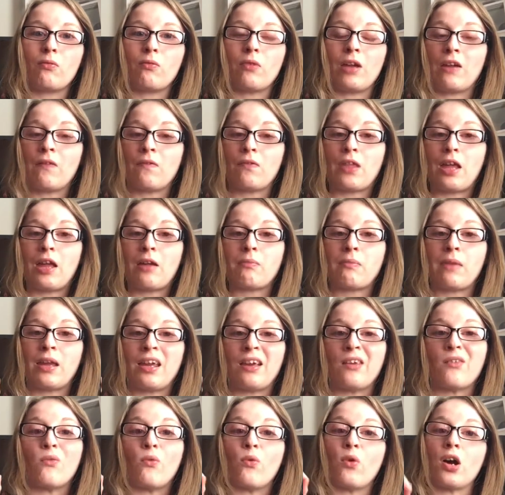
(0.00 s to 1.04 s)
if they
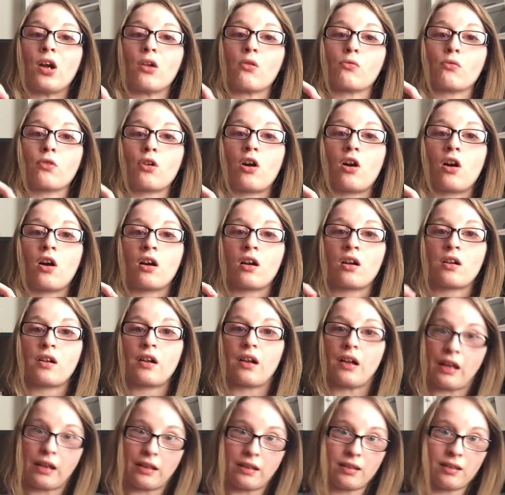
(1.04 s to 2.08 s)
make one wrong
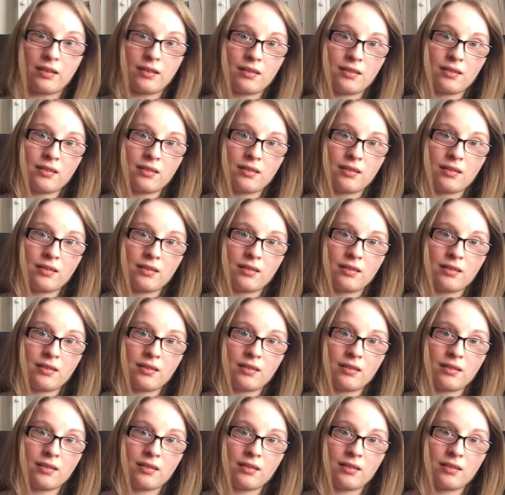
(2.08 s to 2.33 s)
cut.